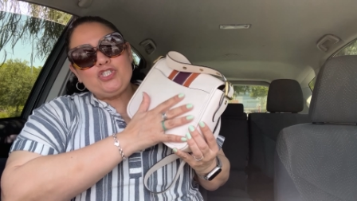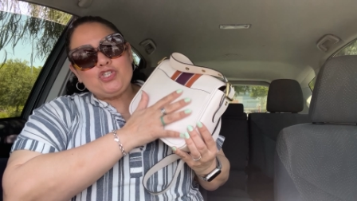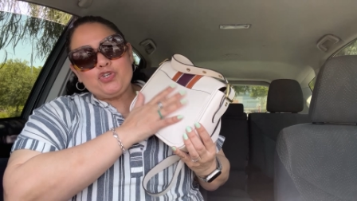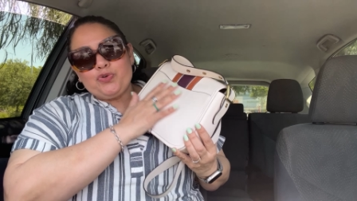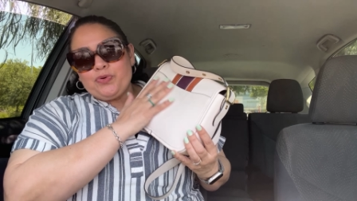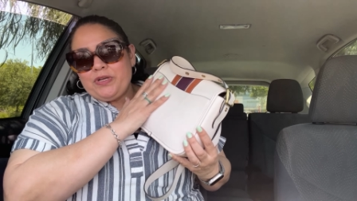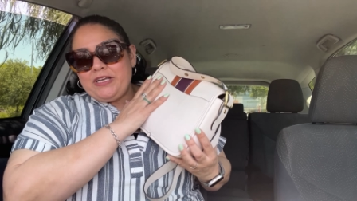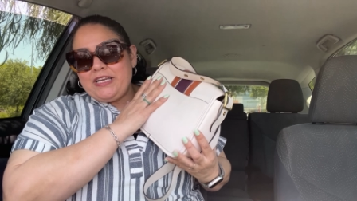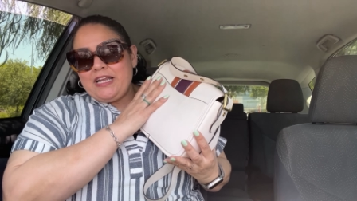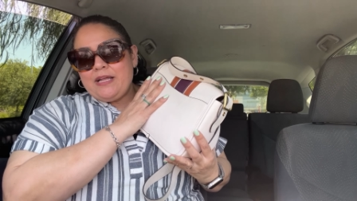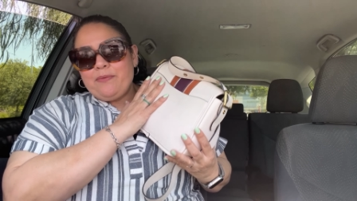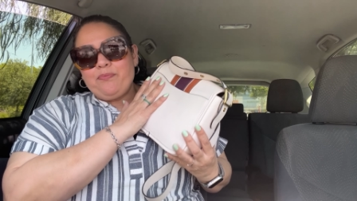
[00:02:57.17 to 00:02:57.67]

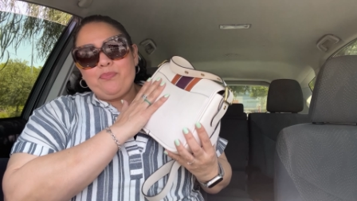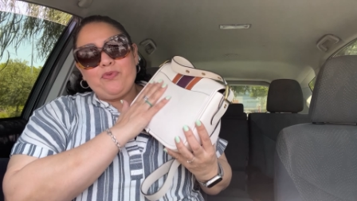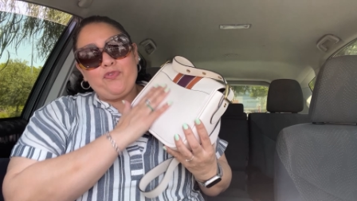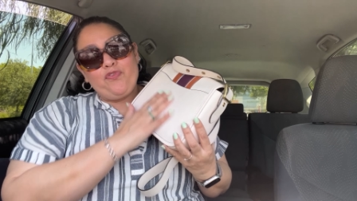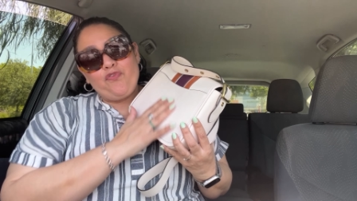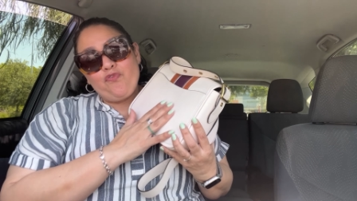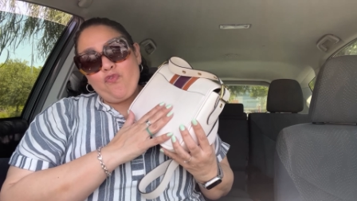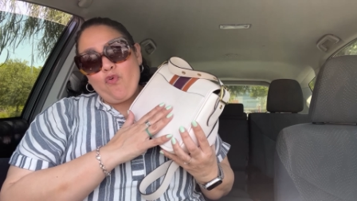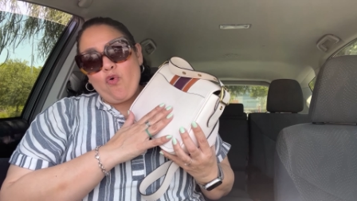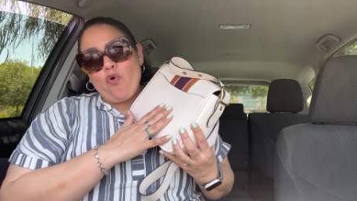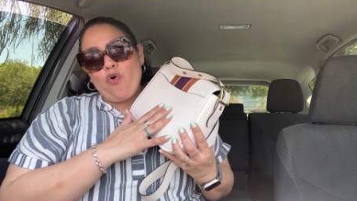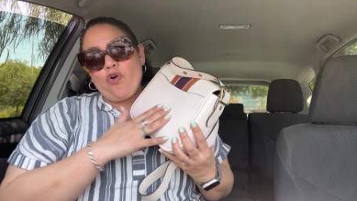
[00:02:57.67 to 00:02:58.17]
treat it
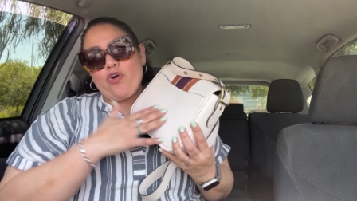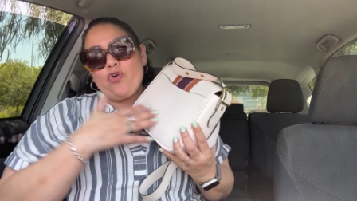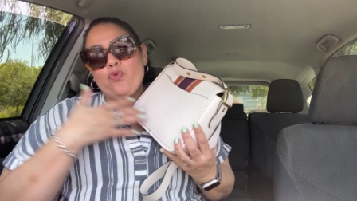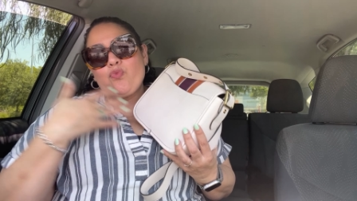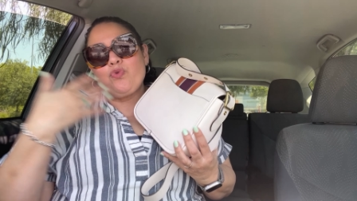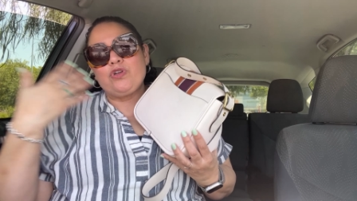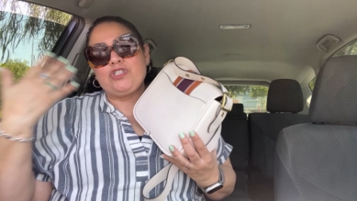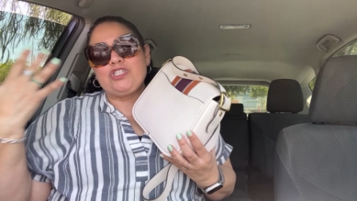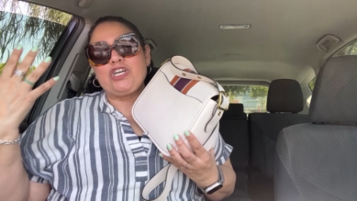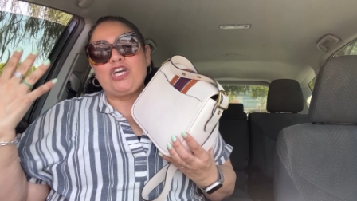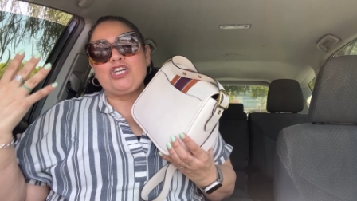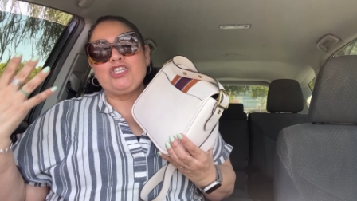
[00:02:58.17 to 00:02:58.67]
before,
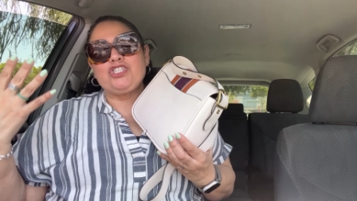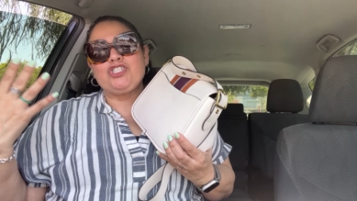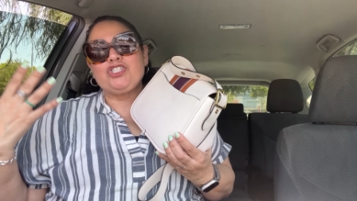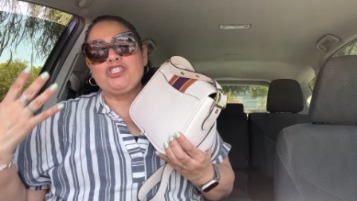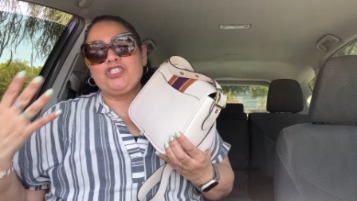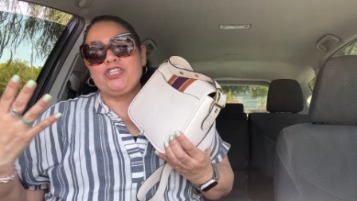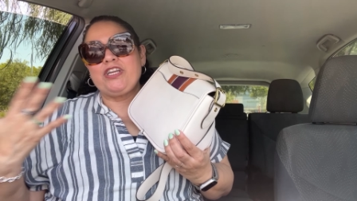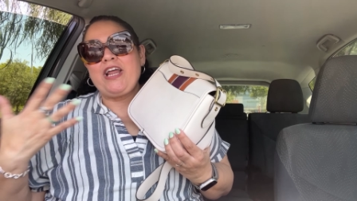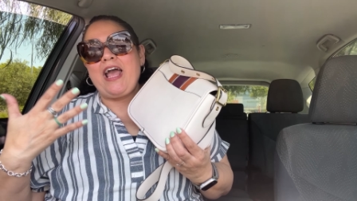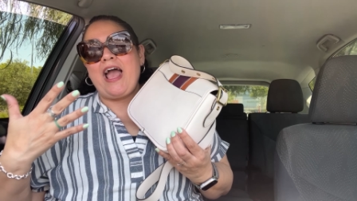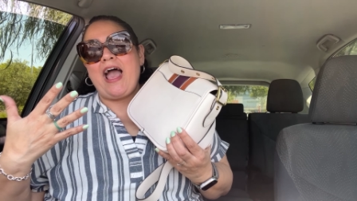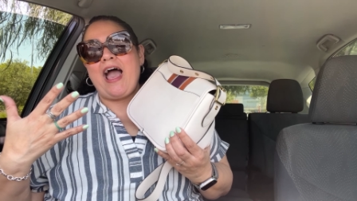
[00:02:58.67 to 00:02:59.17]
which I
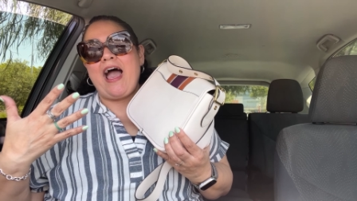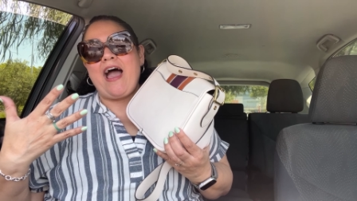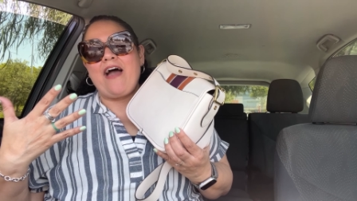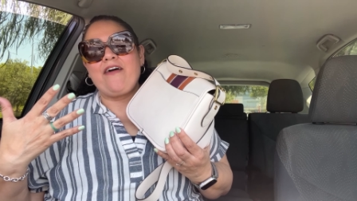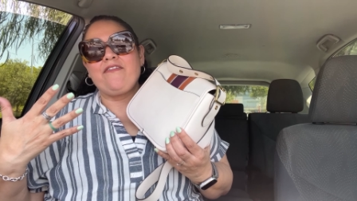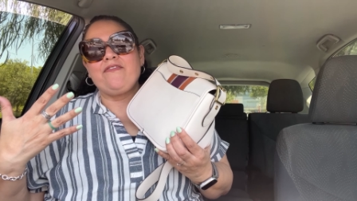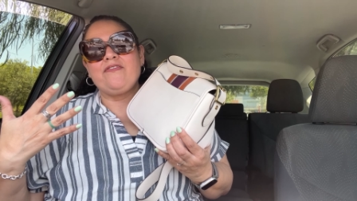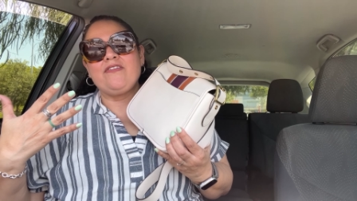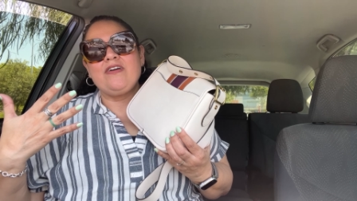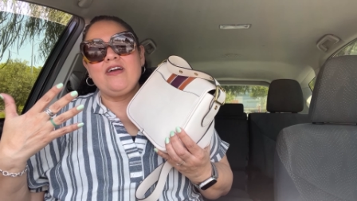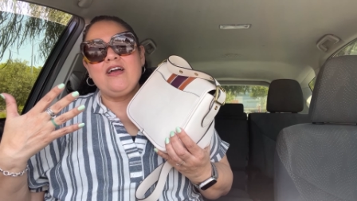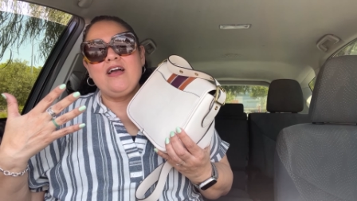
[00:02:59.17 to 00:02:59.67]
should have.